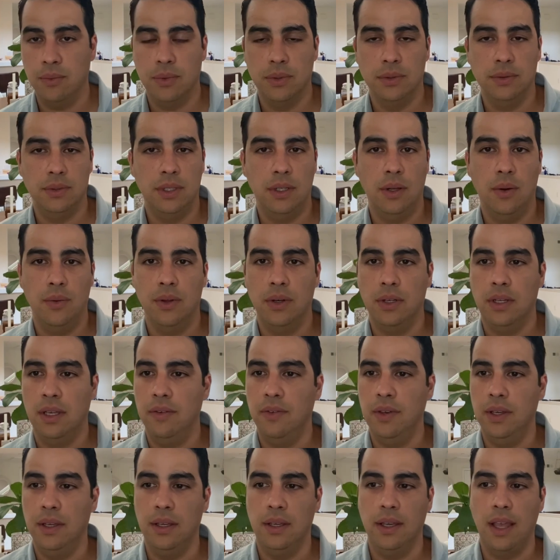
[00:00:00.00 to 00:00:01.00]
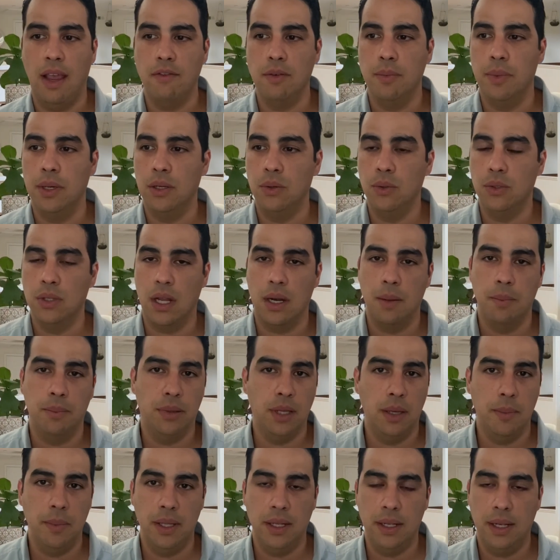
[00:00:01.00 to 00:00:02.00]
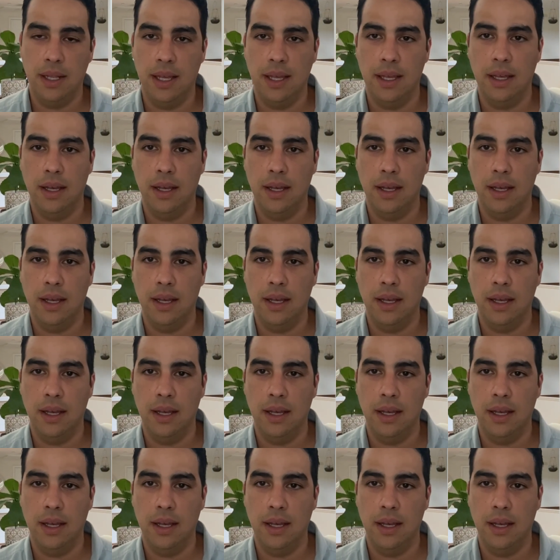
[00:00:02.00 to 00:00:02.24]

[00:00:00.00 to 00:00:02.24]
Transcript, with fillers: Where, you know, they're giving everybody who's on unemployment,